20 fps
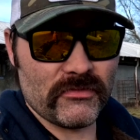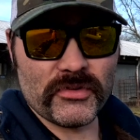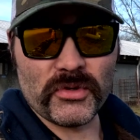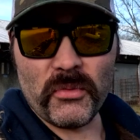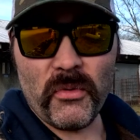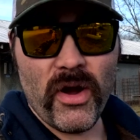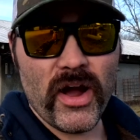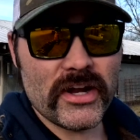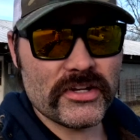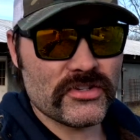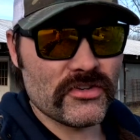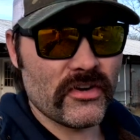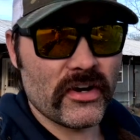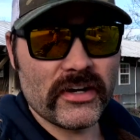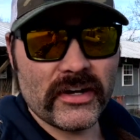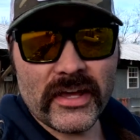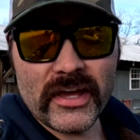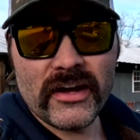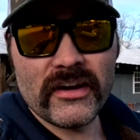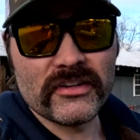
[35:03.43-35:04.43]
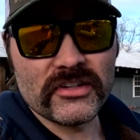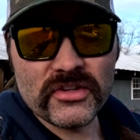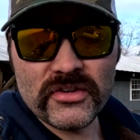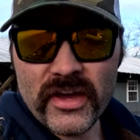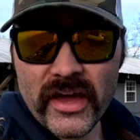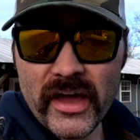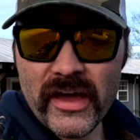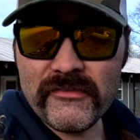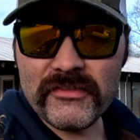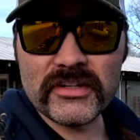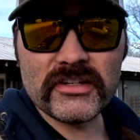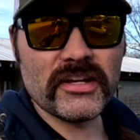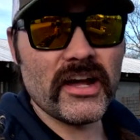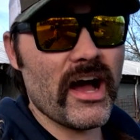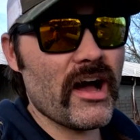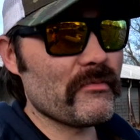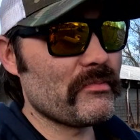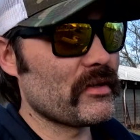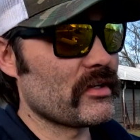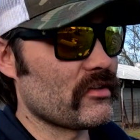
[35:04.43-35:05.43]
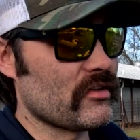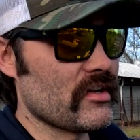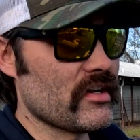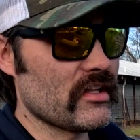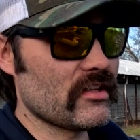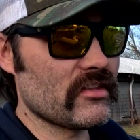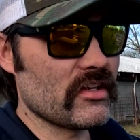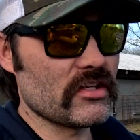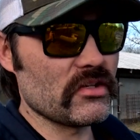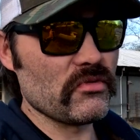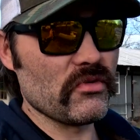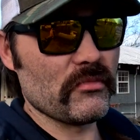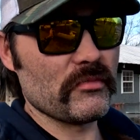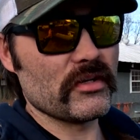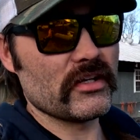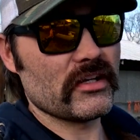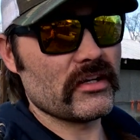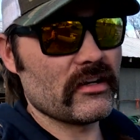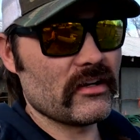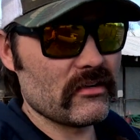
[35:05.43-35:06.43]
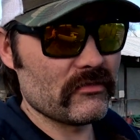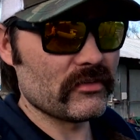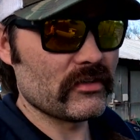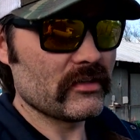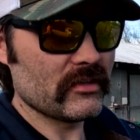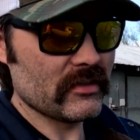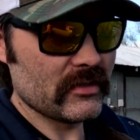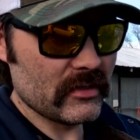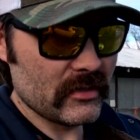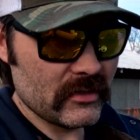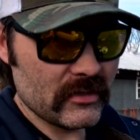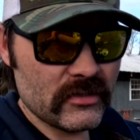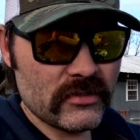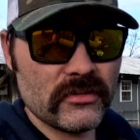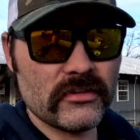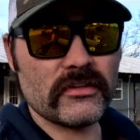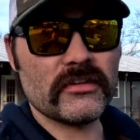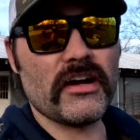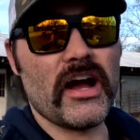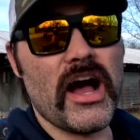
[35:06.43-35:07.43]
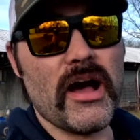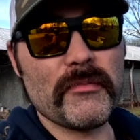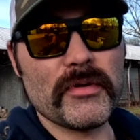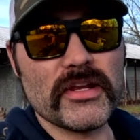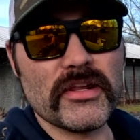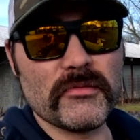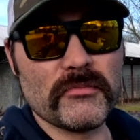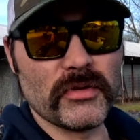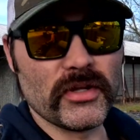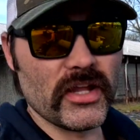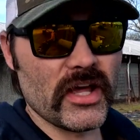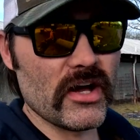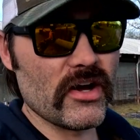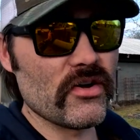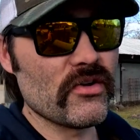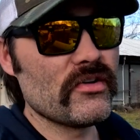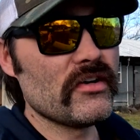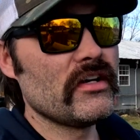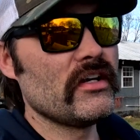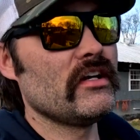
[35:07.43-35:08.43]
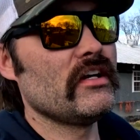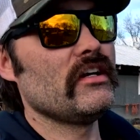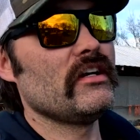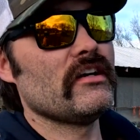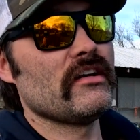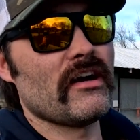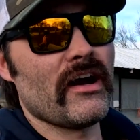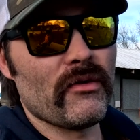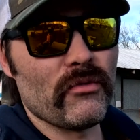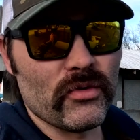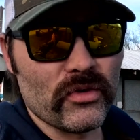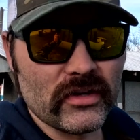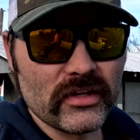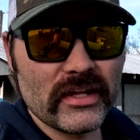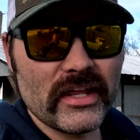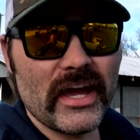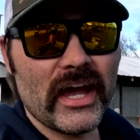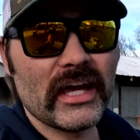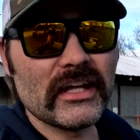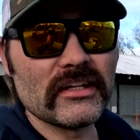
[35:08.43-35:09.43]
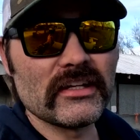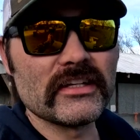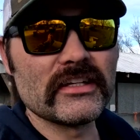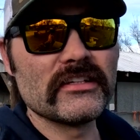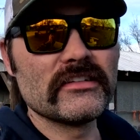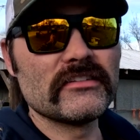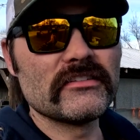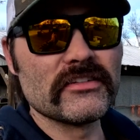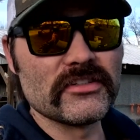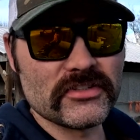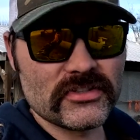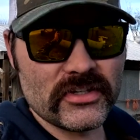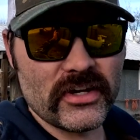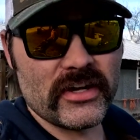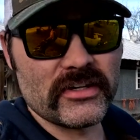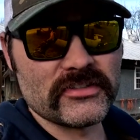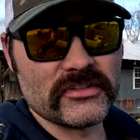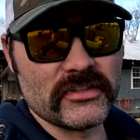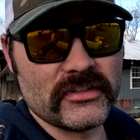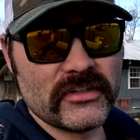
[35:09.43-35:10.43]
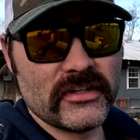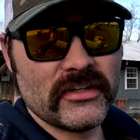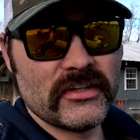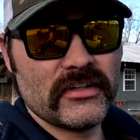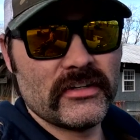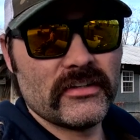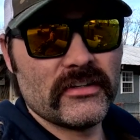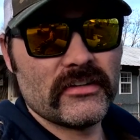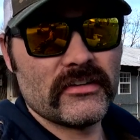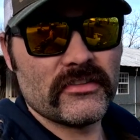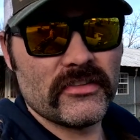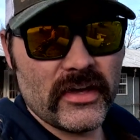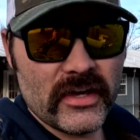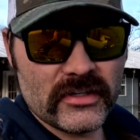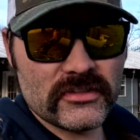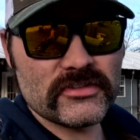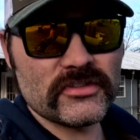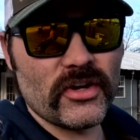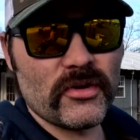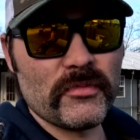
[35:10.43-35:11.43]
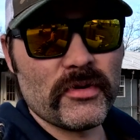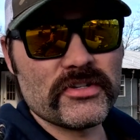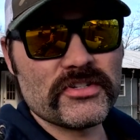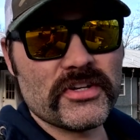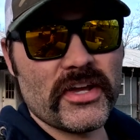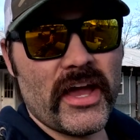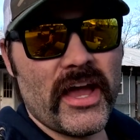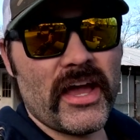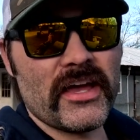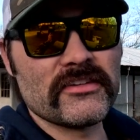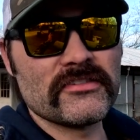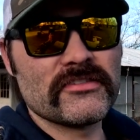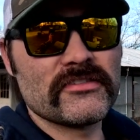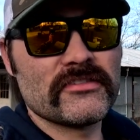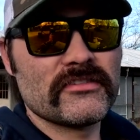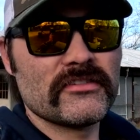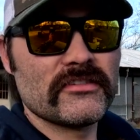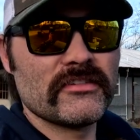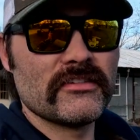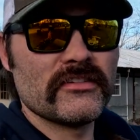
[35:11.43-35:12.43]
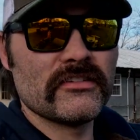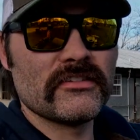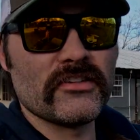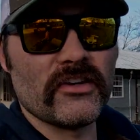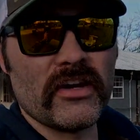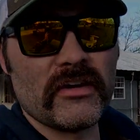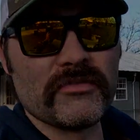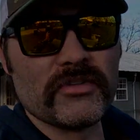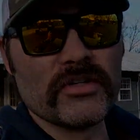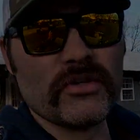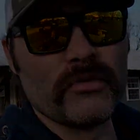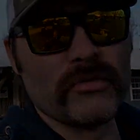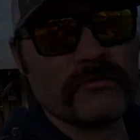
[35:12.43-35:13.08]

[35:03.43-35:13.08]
if you're watching right now and you have a topic or anything you want me to cover, comment it below. I will gladly discuss it. Thanks so much, guys. Y'all have a good